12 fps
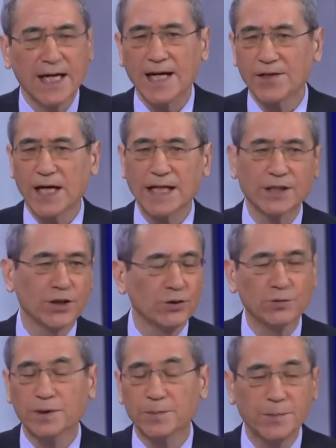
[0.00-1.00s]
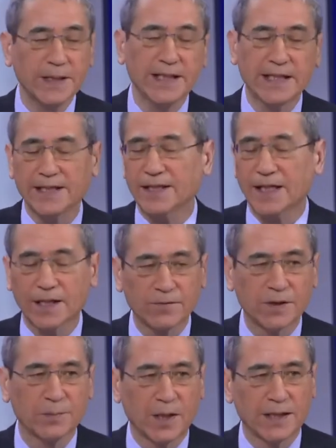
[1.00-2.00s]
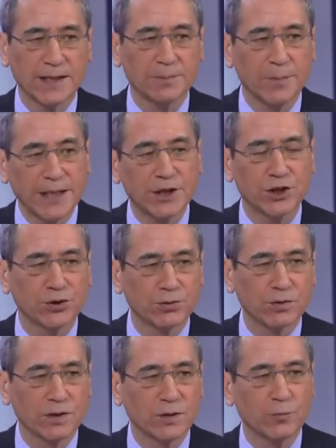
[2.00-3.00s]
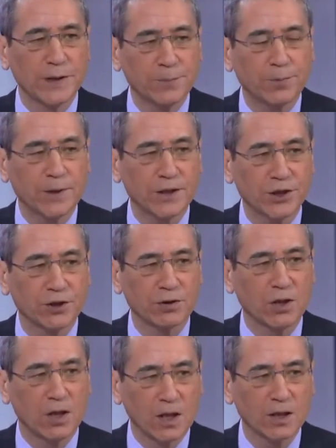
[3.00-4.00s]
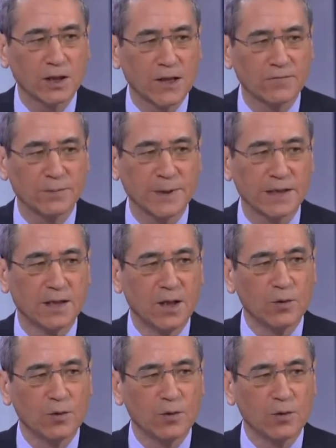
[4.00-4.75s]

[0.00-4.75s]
and that you and me and everybody make sure that we pressure our government,